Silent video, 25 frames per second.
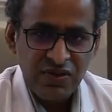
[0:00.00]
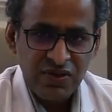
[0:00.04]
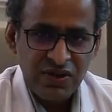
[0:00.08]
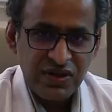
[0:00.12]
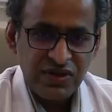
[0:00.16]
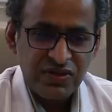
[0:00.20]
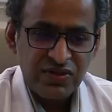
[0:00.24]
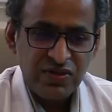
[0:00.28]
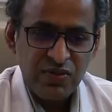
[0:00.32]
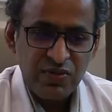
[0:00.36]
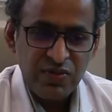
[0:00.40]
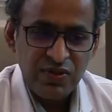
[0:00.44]

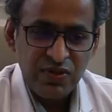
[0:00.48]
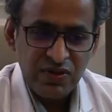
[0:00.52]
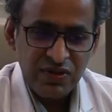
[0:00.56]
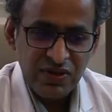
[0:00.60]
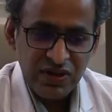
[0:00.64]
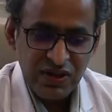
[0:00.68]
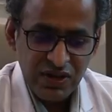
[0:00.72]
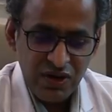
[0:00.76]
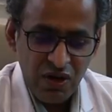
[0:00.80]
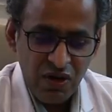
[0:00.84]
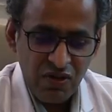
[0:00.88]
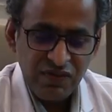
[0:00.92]
Okay, so
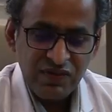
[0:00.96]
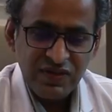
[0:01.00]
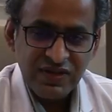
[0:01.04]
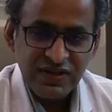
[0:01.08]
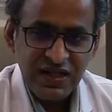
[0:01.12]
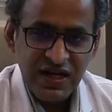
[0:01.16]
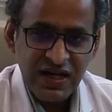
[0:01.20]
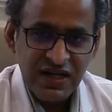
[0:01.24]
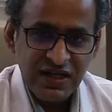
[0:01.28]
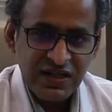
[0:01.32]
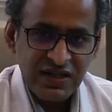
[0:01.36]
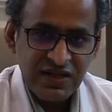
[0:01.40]
along with
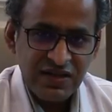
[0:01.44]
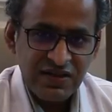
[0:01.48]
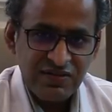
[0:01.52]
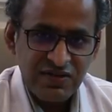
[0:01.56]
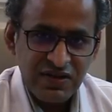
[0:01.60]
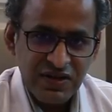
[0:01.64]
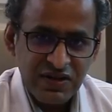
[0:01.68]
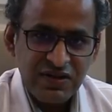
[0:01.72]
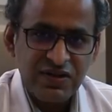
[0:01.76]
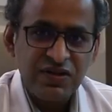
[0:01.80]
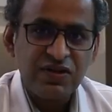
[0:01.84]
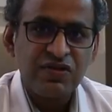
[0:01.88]
that,
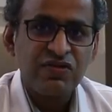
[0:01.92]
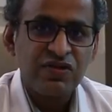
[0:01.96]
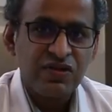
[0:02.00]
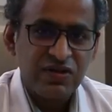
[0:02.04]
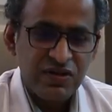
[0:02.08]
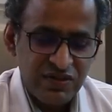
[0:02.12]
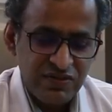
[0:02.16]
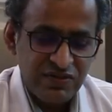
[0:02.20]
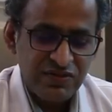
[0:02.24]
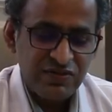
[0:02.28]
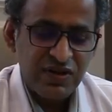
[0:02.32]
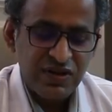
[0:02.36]

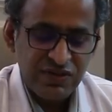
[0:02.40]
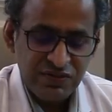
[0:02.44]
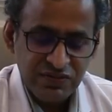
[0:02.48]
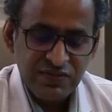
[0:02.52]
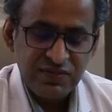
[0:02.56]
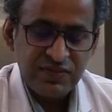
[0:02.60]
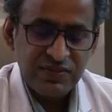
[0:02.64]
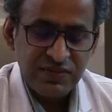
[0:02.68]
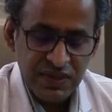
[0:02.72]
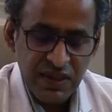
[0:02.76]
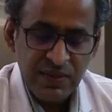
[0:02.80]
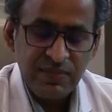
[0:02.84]

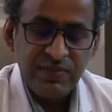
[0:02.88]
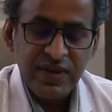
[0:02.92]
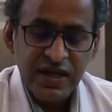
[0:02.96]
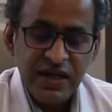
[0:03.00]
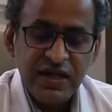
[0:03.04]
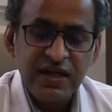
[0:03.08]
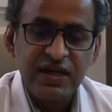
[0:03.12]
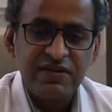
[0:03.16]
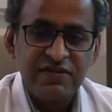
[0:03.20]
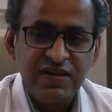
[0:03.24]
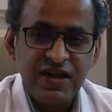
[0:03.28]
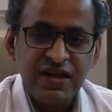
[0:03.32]
the
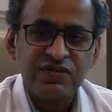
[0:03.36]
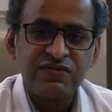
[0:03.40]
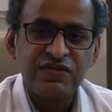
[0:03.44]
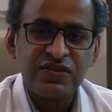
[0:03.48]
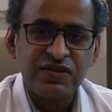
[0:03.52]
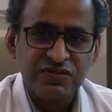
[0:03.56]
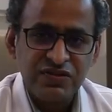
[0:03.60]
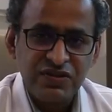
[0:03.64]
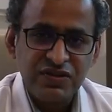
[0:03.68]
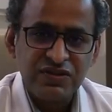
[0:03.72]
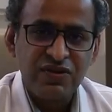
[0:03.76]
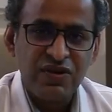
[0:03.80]
main advice
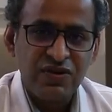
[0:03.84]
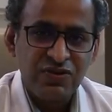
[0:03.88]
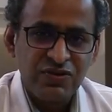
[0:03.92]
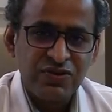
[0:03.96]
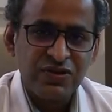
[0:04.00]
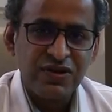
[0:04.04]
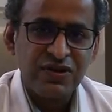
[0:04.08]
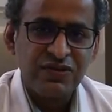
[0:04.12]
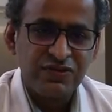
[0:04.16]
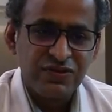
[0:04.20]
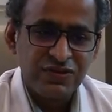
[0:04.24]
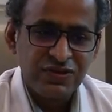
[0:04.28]
which we want
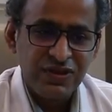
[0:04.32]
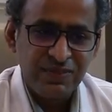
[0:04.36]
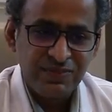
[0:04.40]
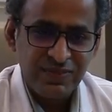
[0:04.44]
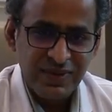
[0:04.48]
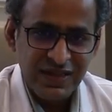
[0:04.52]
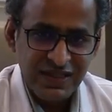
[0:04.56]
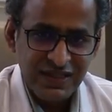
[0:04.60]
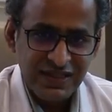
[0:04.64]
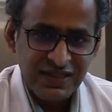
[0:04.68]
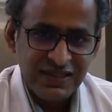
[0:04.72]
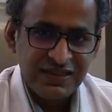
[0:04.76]
to give to the
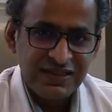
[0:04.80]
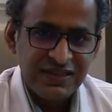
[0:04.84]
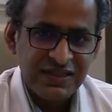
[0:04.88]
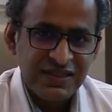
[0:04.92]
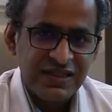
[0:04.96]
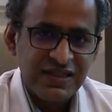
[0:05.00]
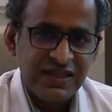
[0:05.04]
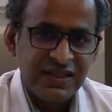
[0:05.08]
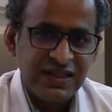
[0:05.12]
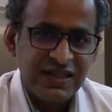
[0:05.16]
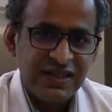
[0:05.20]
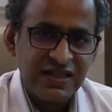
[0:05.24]
parents
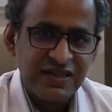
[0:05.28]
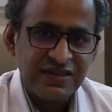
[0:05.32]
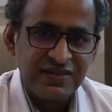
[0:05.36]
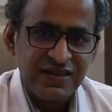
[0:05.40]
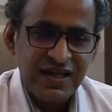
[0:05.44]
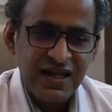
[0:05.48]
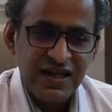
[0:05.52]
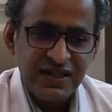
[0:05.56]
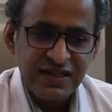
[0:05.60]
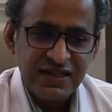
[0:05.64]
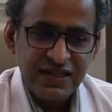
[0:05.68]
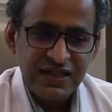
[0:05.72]
is
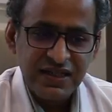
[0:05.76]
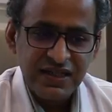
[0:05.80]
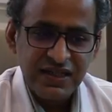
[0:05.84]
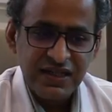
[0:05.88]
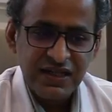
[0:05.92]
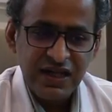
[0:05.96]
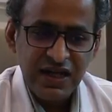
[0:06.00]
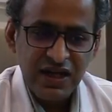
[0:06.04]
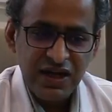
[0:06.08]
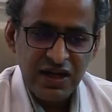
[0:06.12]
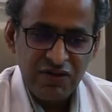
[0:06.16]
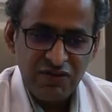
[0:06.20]
that
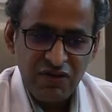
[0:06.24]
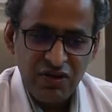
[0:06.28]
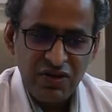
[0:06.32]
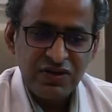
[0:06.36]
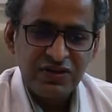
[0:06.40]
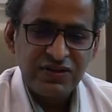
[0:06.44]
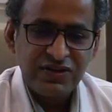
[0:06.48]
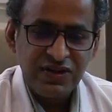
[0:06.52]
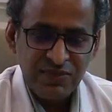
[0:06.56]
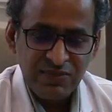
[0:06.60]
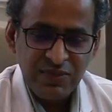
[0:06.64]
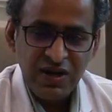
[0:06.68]

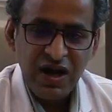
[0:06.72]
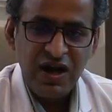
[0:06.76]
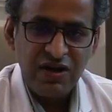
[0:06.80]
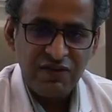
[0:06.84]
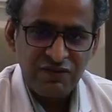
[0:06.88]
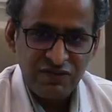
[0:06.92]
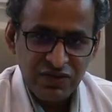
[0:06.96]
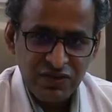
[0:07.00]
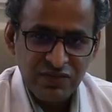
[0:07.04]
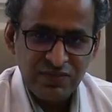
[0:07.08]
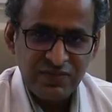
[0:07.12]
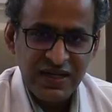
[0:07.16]
avoid some
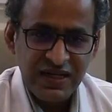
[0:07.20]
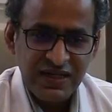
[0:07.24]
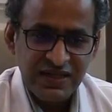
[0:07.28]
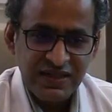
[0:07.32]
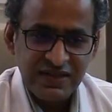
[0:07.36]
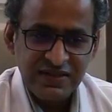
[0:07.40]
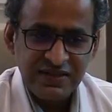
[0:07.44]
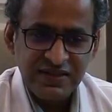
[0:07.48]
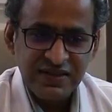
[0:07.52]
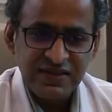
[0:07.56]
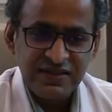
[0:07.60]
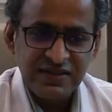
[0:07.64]
harmful
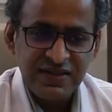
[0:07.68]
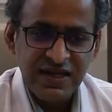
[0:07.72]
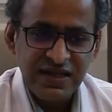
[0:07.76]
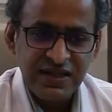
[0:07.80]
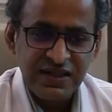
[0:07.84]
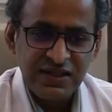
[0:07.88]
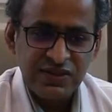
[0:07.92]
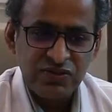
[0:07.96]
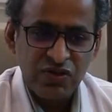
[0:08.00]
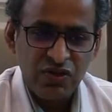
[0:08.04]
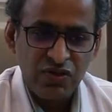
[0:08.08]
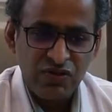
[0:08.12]
practices,
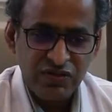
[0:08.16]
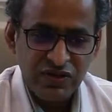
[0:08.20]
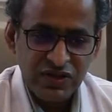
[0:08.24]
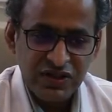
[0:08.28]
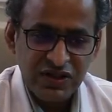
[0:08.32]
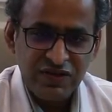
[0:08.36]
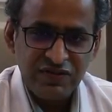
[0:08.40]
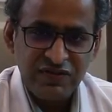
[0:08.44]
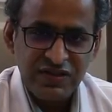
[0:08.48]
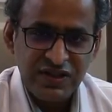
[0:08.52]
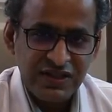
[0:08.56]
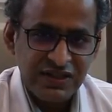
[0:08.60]
that is over
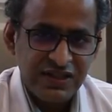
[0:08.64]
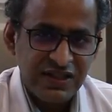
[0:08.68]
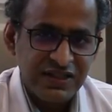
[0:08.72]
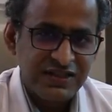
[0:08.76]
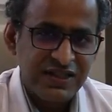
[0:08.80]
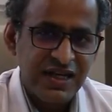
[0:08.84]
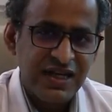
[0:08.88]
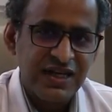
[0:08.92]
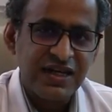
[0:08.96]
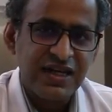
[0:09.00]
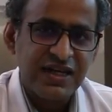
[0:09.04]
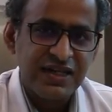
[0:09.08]
covering the
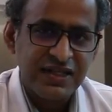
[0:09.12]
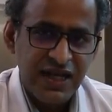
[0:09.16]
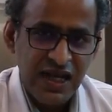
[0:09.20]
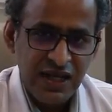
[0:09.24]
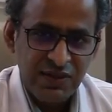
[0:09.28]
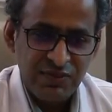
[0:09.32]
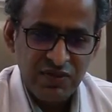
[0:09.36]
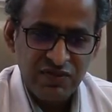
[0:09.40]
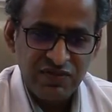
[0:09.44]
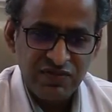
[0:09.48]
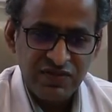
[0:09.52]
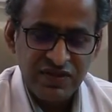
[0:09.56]
child at
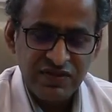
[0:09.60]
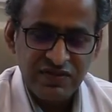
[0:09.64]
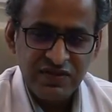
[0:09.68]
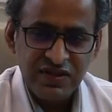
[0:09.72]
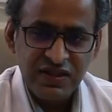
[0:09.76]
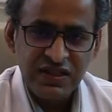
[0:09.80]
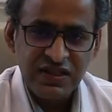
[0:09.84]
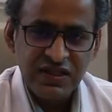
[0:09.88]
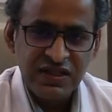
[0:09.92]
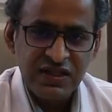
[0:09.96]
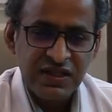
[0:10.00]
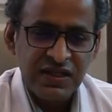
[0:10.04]
time of
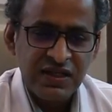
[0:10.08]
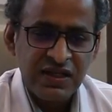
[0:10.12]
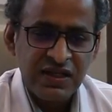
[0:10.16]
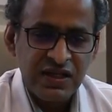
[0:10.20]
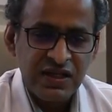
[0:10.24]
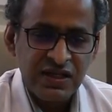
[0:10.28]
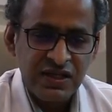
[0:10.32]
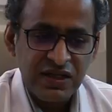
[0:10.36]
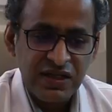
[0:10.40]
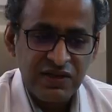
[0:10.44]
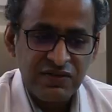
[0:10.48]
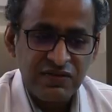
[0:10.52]
fever,
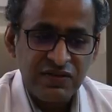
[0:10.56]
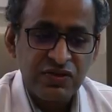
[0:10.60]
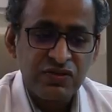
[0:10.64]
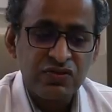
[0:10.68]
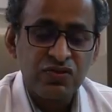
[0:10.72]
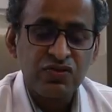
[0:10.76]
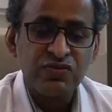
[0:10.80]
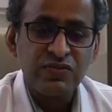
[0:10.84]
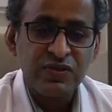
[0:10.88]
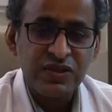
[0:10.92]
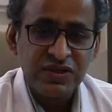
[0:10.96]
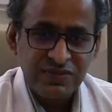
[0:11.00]
giving
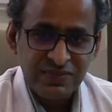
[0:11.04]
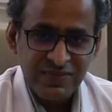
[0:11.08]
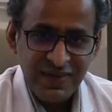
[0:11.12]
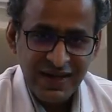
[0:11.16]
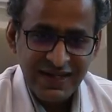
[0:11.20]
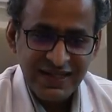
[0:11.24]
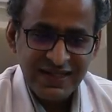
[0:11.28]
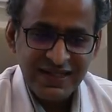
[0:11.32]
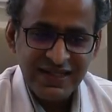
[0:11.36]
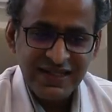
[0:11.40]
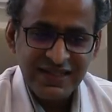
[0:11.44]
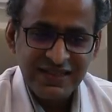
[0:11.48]
too much
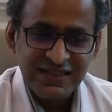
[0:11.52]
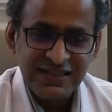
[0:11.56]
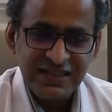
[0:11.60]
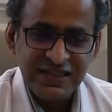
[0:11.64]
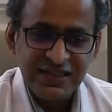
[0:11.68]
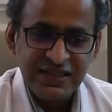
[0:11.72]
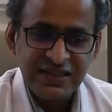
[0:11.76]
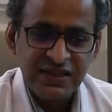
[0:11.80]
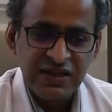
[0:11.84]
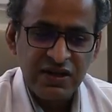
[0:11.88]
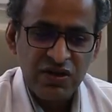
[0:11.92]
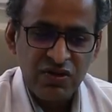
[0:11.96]

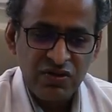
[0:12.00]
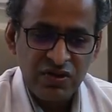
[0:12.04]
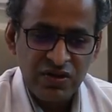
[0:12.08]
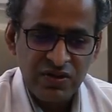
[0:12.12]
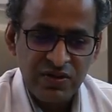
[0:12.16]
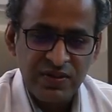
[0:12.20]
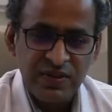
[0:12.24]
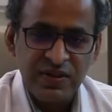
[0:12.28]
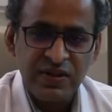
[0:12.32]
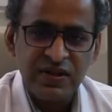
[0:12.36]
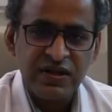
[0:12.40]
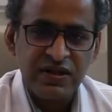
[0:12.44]
medication or
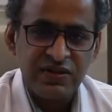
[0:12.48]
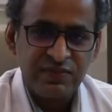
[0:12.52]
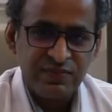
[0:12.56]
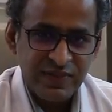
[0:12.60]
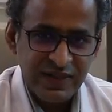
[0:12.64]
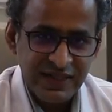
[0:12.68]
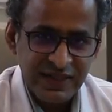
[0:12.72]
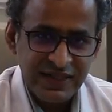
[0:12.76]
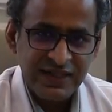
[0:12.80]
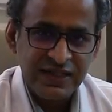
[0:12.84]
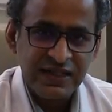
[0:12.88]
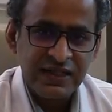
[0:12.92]

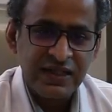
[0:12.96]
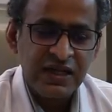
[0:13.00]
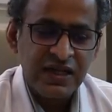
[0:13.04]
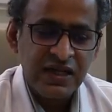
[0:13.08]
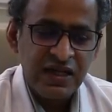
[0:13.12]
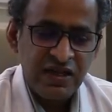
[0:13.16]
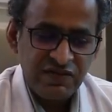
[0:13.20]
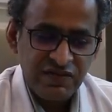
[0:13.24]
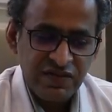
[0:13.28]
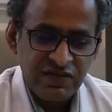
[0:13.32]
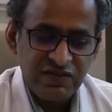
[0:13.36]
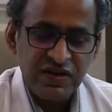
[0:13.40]
repeating
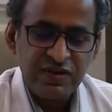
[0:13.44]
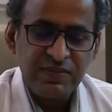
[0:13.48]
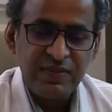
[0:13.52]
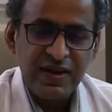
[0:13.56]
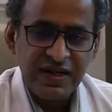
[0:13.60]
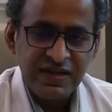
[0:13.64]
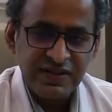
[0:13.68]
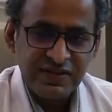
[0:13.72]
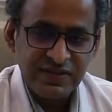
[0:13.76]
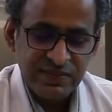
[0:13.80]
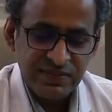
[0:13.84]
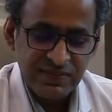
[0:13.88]
fever
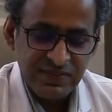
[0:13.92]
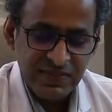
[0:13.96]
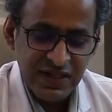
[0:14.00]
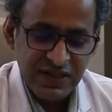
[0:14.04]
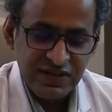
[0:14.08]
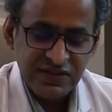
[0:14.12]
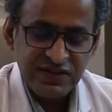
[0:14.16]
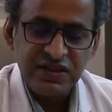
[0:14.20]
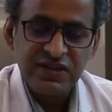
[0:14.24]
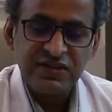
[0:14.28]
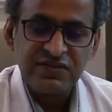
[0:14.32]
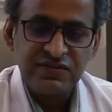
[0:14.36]

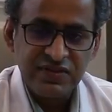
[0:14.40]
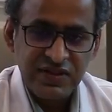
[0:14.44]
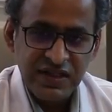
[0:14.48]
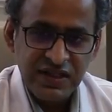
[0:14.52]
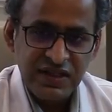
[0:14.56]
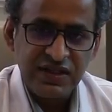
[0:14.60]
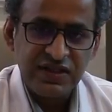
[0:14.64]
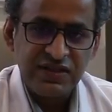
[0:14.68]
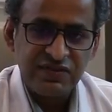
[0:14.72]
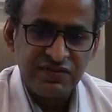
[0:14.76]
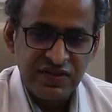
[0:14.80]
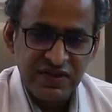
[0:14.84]
medicine
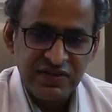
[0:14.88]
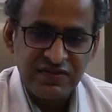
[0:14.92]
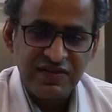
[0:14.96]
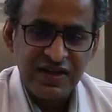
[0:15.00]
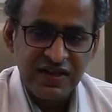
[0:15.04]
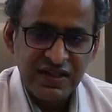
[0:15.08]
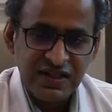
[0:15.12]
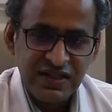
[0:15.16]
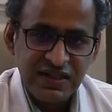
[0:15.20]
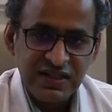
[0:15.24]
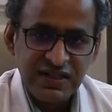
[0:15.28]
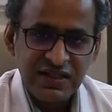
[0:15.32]
very
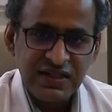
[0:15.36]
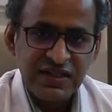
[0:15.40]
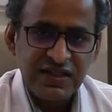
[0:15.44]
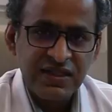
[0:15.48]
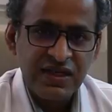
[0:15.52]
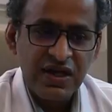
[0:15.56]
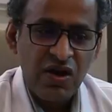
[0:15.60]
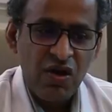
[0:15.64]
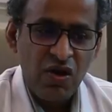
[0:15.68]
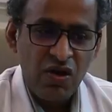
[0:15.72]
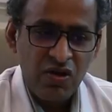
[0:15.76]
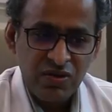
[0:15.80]
frequently
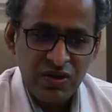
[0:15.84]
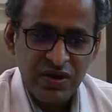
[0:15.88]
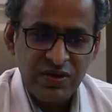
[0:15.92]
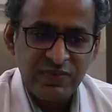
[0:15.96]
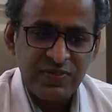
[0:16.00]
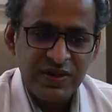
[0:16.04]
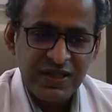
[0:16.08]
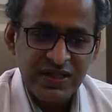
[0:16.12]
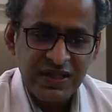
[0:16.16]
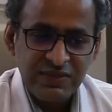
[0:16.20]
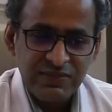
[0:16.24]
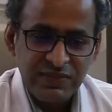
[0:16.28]
or
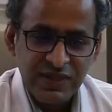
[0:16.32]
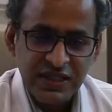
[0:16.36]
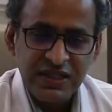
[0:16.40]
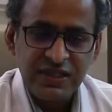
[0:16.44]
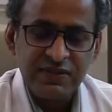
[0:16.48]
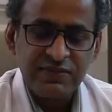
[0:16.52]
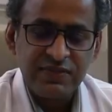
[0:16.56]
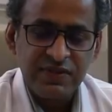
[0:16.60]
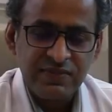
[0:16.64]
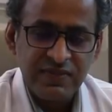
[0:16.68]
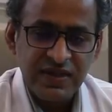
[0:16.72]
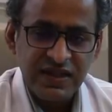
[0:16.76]
repeating
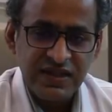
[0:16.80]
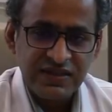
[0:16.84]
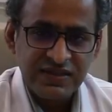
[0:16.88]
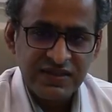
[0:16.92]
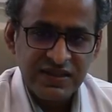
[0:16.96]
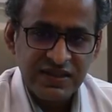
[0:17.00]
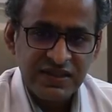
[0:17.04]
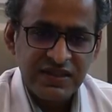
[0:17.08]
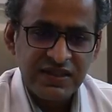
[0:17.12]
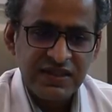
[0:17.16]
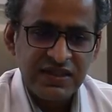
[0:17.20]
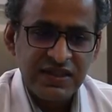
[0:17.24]
multiple
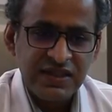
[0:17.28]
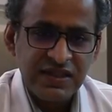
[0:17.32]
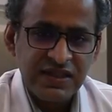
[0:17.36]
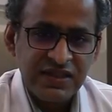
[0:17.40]
medicine.